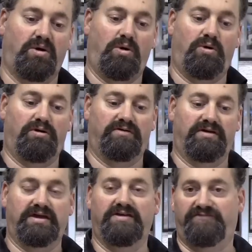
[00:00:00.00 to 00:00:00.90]
or
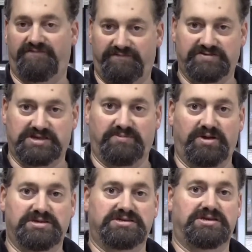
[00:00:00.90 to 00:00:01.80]
if for some
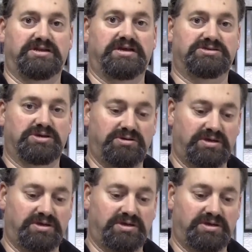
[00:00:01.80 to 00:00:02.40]
reason you need to,